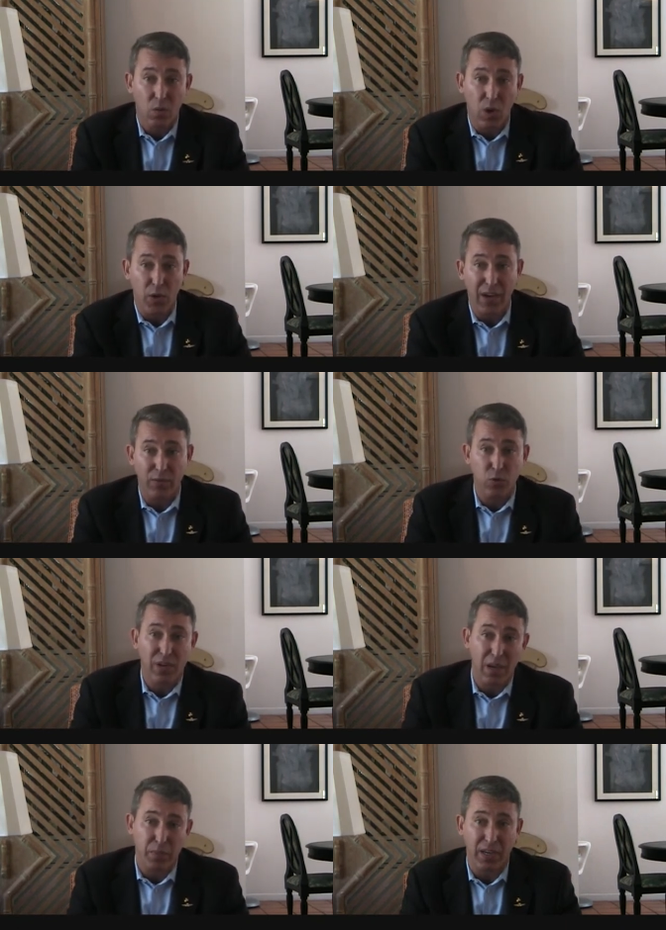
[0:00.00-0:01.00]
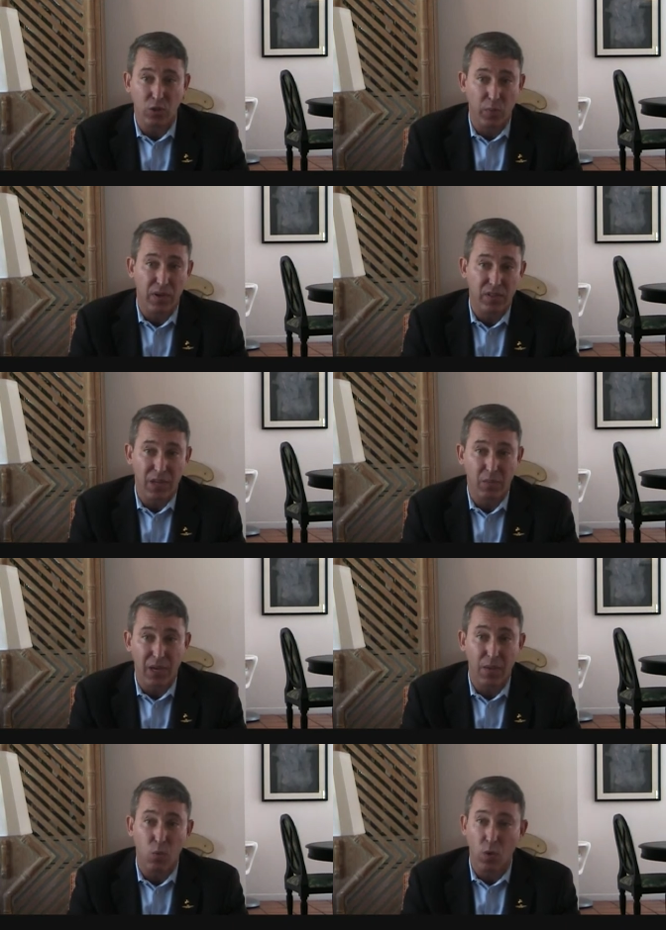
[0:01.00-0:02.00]
while you have two campaigns open at the same
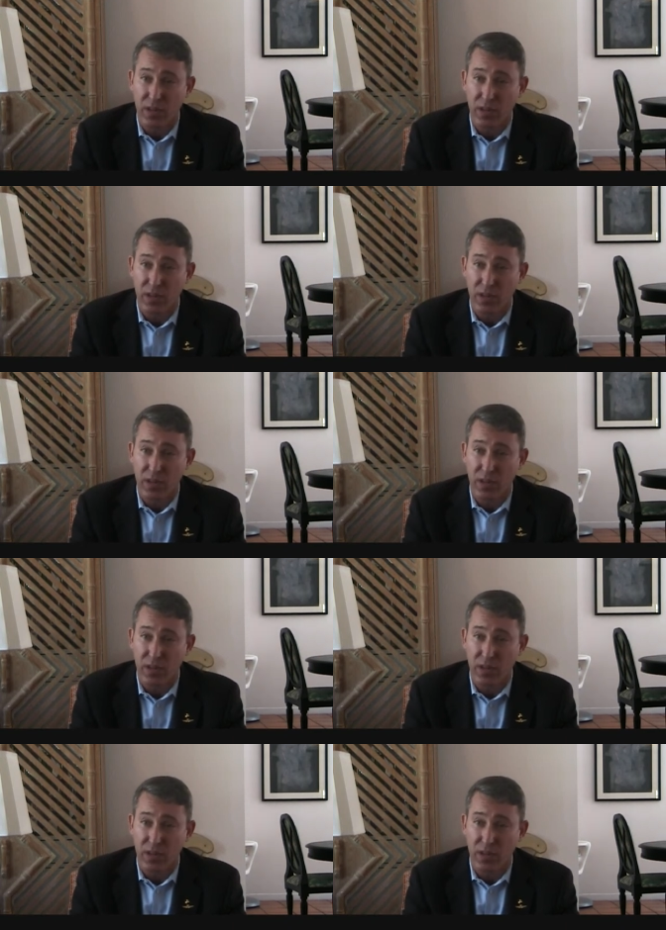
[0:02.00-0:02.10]
time?